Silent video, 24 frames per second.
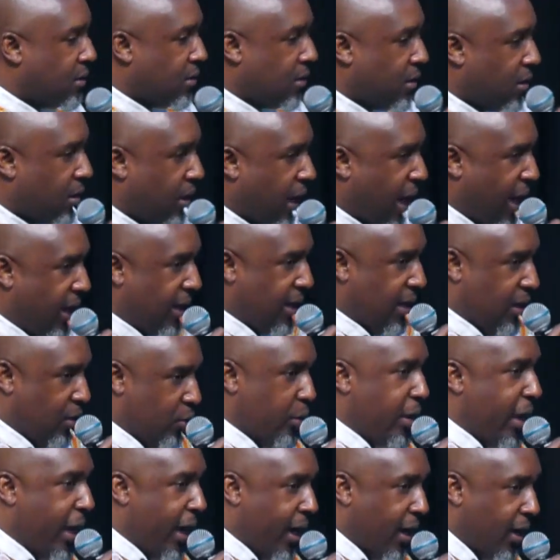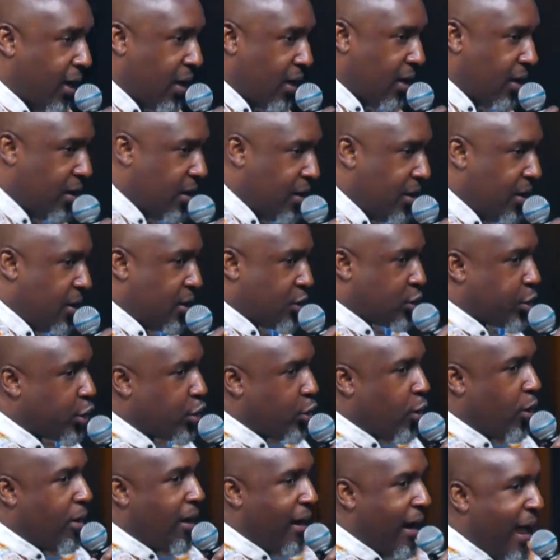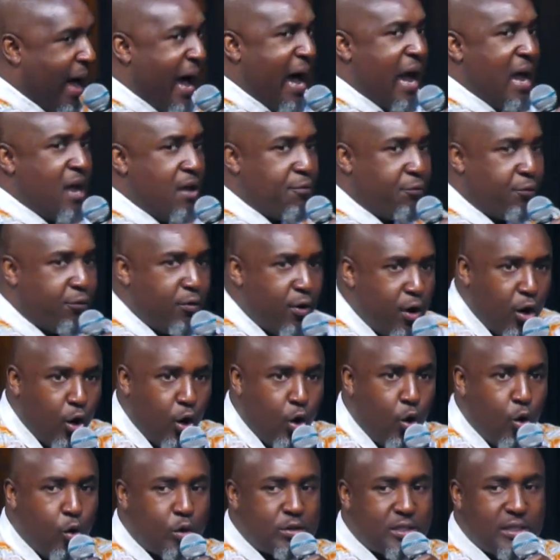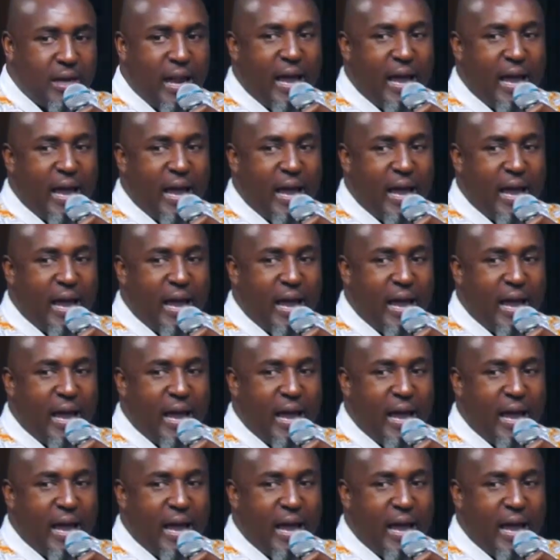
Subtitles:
Hallelujah. So your life looks like